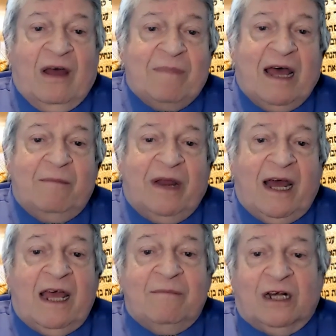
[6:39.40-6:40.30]
Rabbi
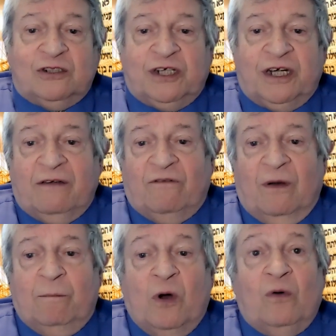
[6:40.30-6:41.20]
Menachem Kasher
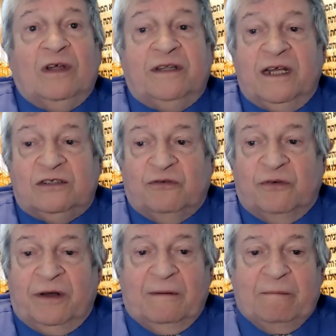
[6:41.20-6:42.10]
from Poland and
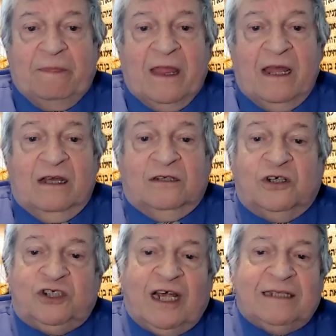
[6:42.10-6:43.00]
Israel
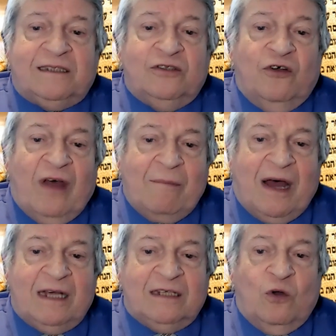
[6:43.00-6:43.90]
suggested the
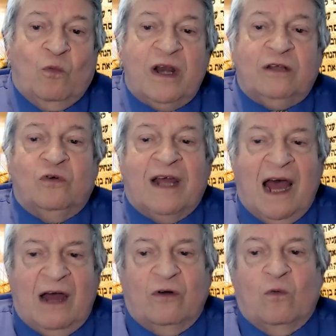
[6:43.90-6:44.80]
rabbis wanted to
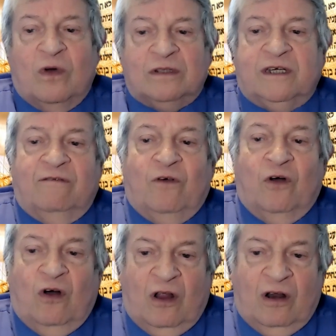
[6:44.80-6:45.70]
counter once and
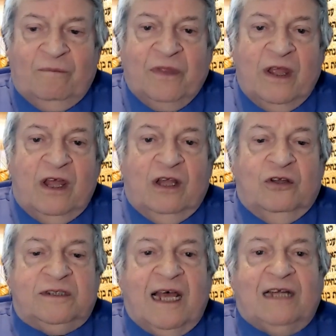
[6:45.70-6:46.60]
for all
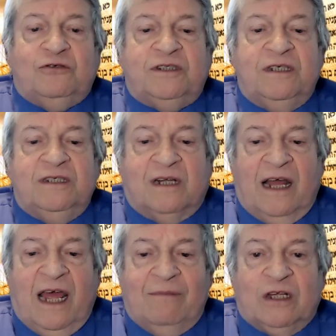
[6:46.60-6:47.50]
the Sadducees'
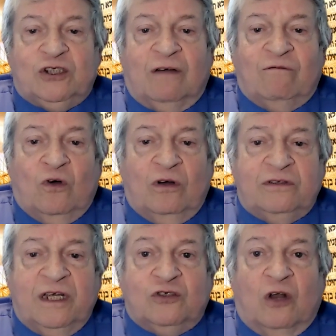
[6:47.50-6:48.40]
claim that
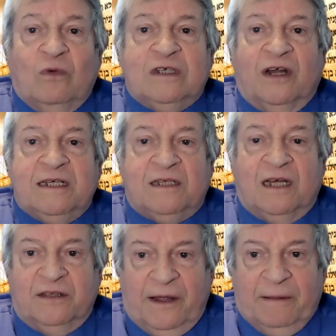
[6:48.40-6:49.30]
Shavuot is always on a
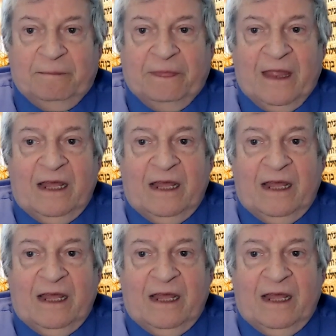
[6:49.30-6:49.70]
Sunday.